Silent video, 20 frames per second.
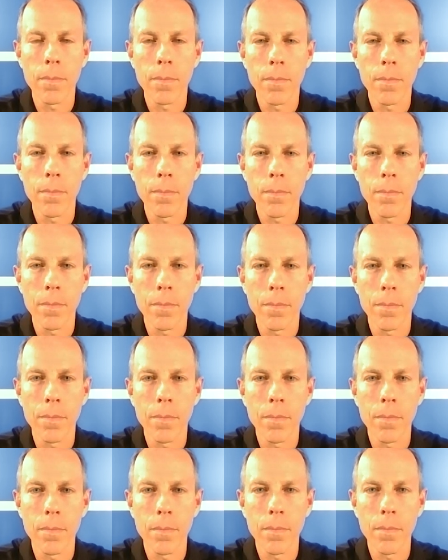
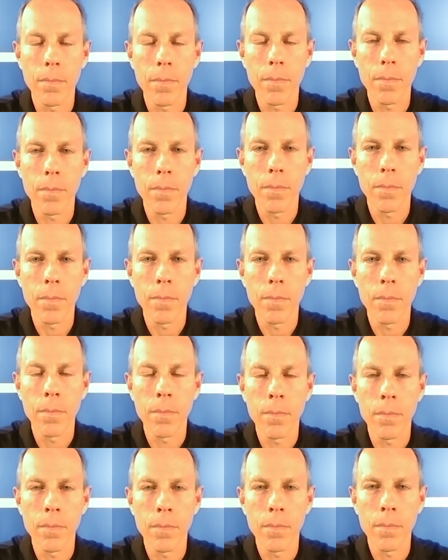
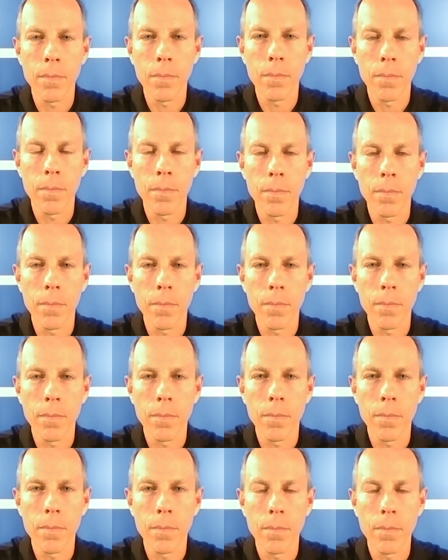
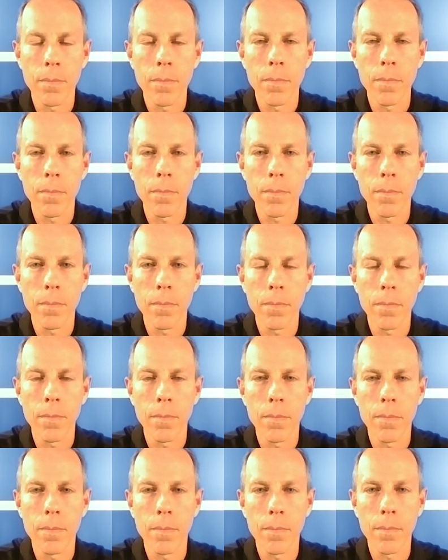
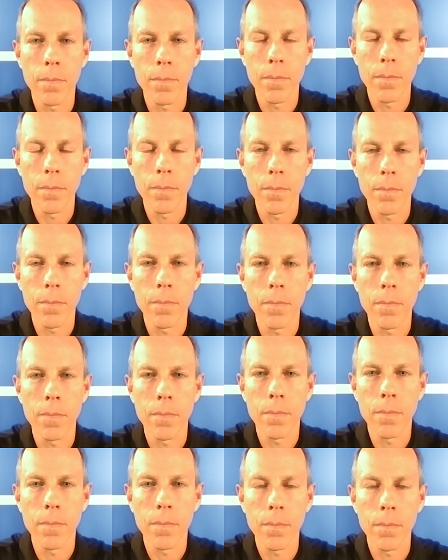(silent)